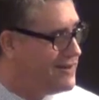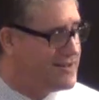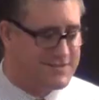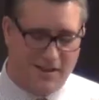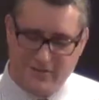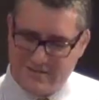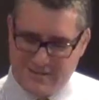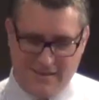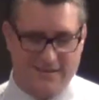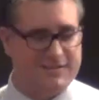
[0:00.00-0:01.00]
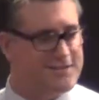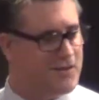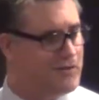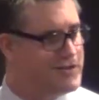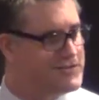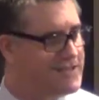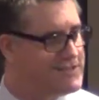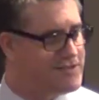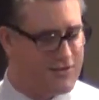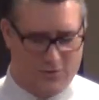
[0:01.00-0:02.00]
because obviously this is an older
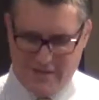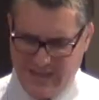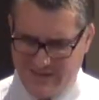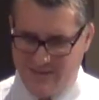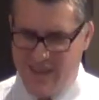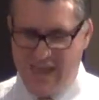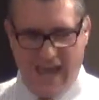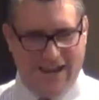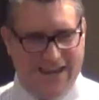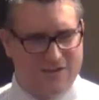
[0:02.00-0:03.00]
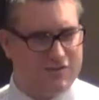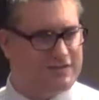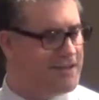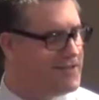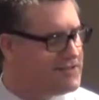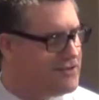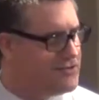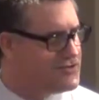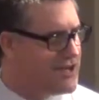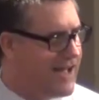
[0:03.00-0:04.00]
sister who takes an interest in this
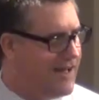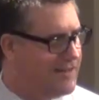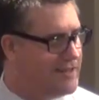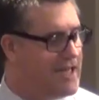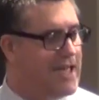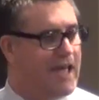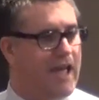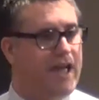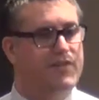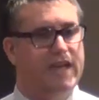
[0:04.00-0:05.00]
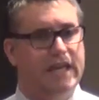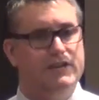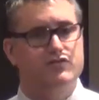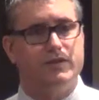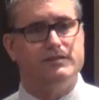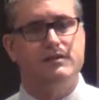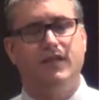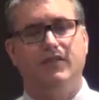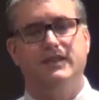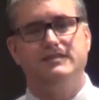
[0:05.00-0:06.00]
little child. And the interest
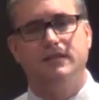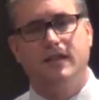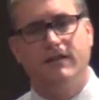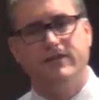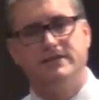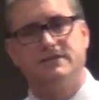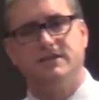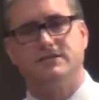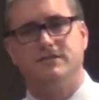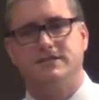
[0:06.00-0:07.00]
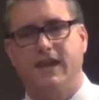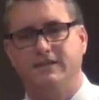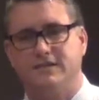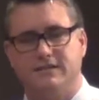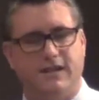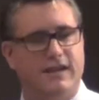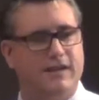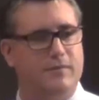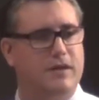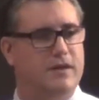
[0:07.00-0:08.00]
that this loving sister takes into
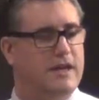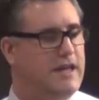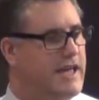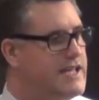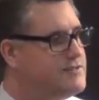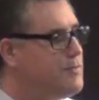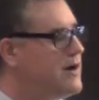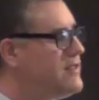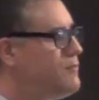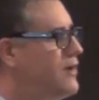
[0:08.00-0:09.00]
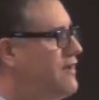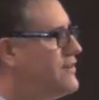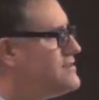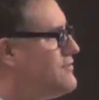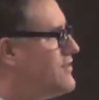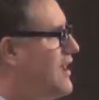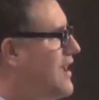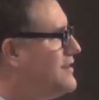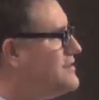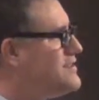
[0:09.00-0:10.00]
him is part of the providence of
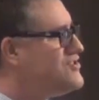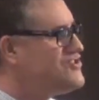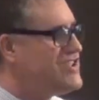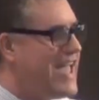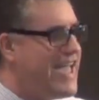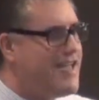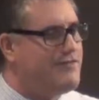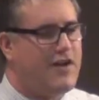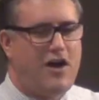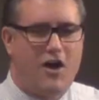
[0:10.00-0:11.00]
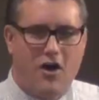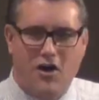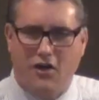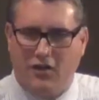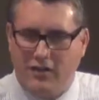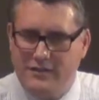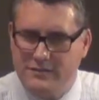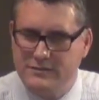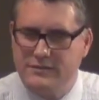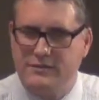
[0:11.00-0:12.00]
God to save all
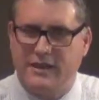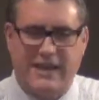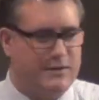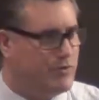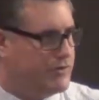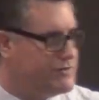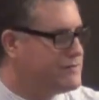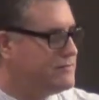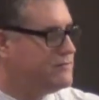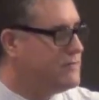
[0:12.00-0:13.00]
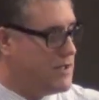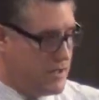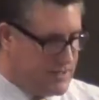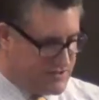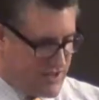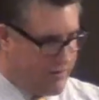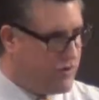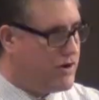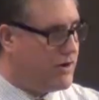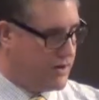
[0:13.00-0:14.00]
the Hebrews. Save
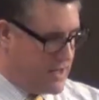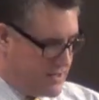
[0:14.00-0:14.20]
her